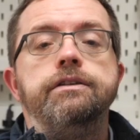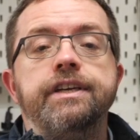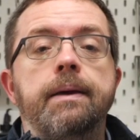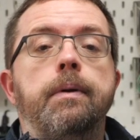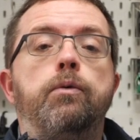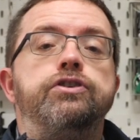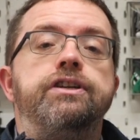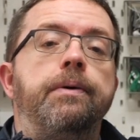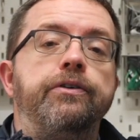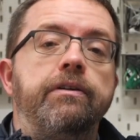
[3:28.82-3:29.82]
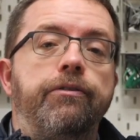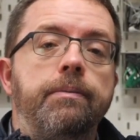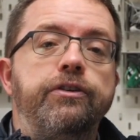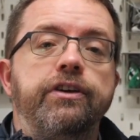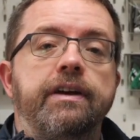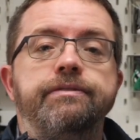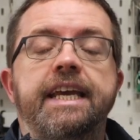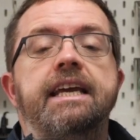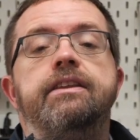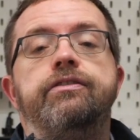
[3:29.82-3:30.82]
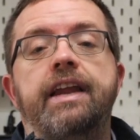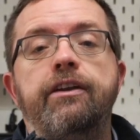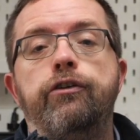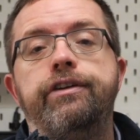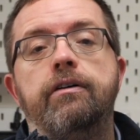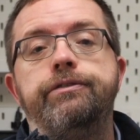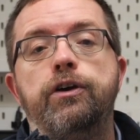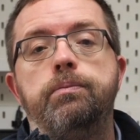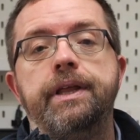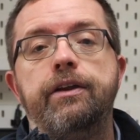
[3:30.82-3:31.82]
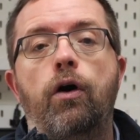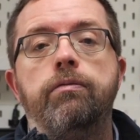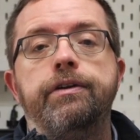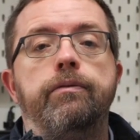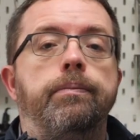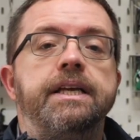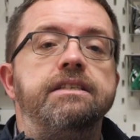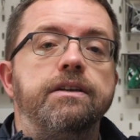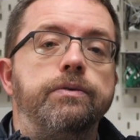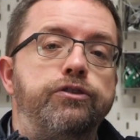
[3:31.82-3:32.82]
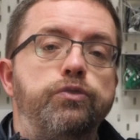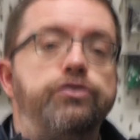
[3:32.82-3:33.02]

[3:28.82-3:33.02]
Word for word: To give me more stability for imaging, I've taken the standard dovetail plate off and replaced it with two